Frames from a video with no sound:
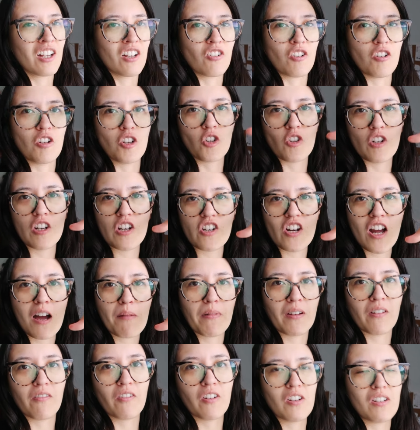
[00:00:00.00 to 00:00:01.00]
grocery
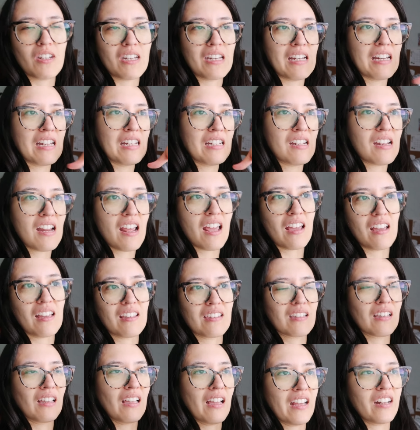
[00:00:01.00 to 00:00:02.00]
shopping routine day
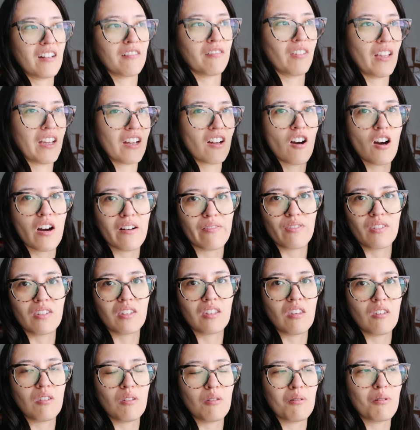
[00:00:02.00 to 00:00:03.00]
is kind of like off
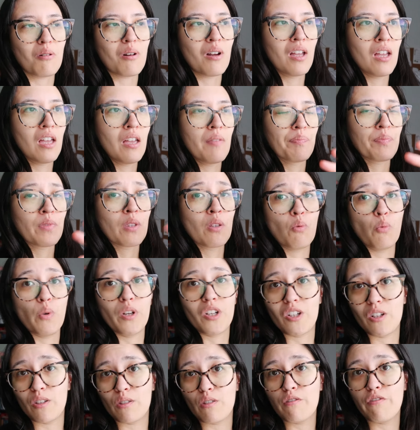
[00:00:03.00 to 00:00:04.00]
skew,
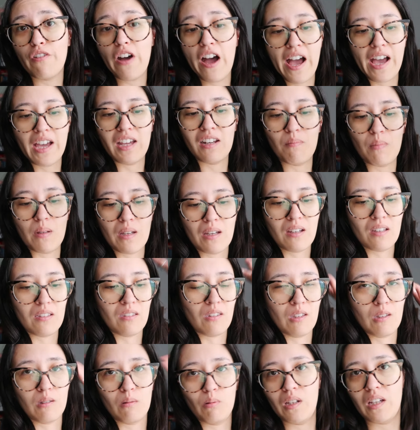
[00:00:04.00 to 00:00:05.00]
which is fine
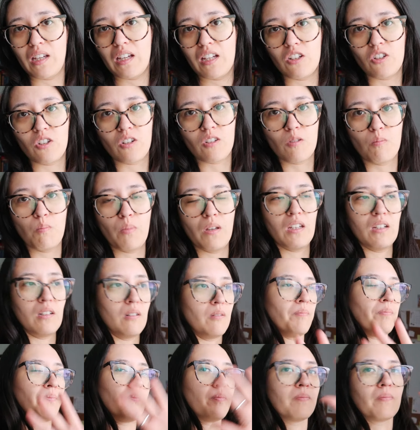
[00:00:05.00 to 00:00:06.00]
because this week has just
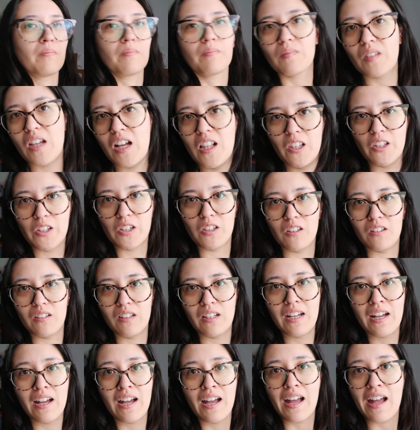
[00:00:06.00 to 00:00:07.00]
been a
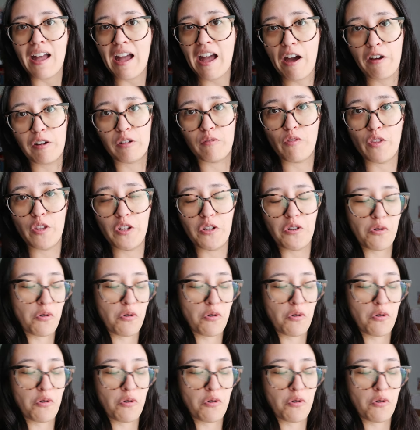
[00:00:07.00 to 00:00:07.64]
little out of the